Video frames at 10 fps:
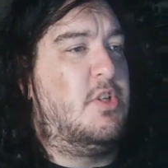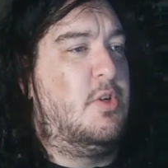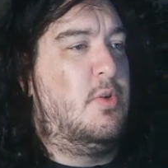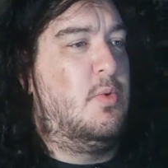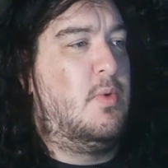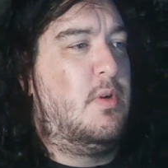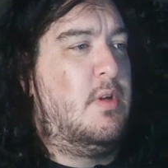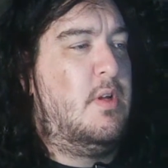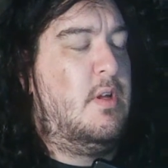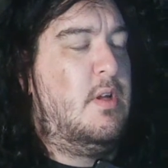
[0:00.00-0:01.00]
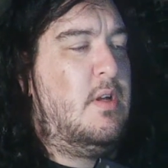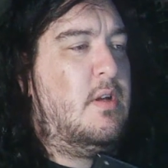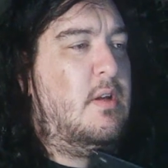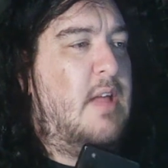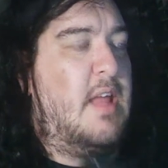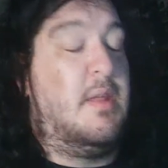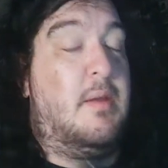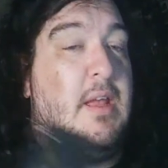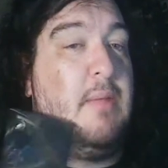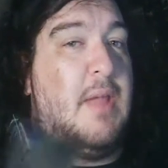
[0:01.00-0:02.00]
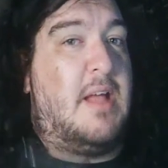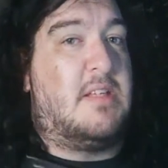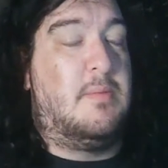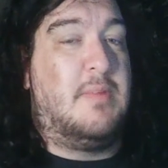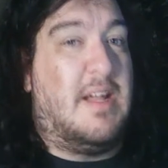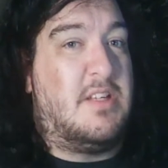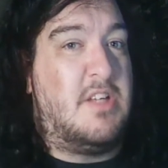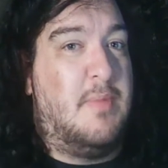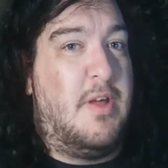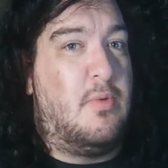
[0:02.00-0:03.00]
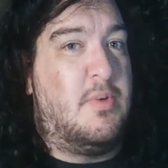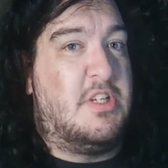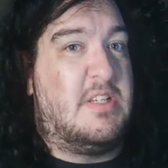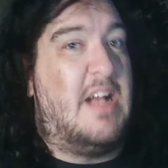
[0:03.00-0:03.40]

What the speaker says: to get the Platinum Kanto medal,